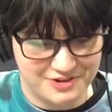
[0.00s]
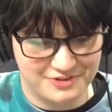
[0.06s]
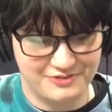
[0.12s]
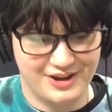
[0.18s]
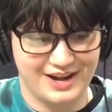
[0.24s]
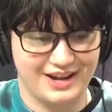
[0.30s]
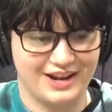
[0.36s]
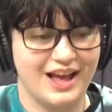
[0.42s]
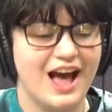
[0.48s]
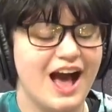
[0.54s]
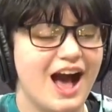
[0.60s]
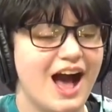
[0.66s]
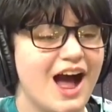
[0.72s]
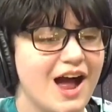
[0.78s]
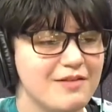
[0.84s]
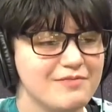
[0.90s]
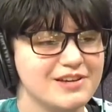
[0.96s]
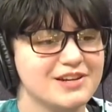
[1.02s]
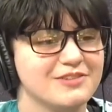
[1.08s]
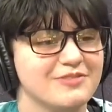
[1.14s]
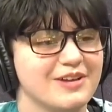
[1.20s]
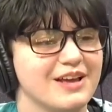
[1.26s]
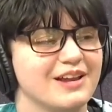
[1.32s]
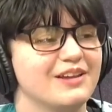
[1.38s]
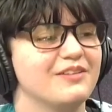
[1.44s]
rating. I'm gonna
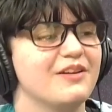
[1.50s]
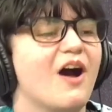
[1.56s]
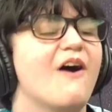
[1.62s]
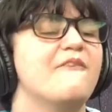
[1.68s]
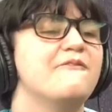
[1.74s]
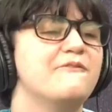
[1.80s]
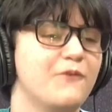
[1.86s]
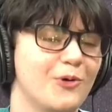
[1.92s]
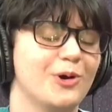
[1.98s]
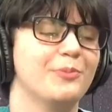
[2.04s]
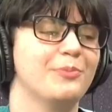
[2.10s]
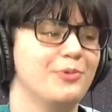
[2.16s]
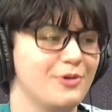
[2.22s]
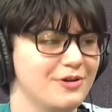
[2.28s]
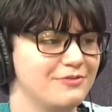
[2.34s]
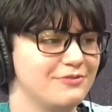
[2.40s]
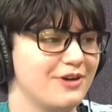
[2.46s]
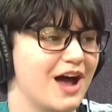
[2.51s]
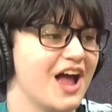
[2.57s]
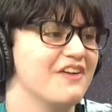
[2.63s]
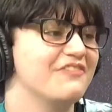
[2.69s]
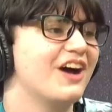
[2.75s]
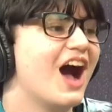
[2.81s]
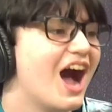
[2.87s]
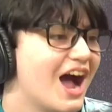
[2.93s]
rate it 4.5.
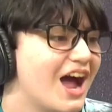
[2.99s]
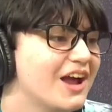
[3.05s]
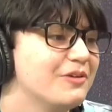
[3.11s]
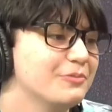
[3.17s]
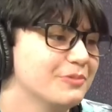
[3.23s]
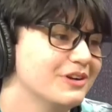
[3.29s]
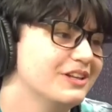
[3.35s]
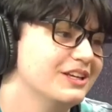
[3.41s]
I really